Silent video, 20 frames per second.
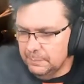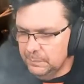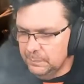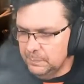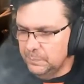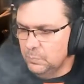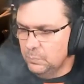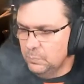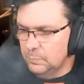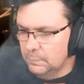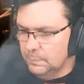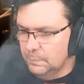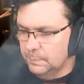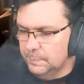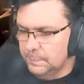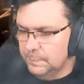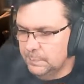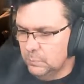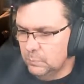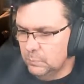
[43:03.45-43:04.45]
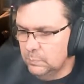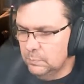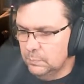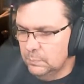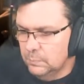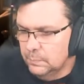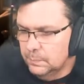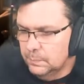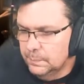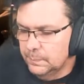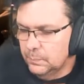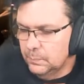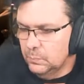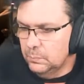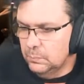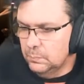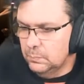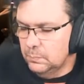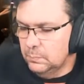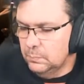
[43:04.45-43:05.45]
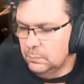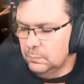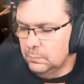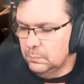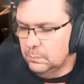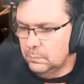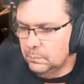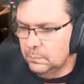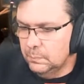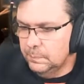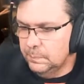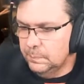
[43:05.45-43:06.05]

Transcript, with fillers: So um, DaOne would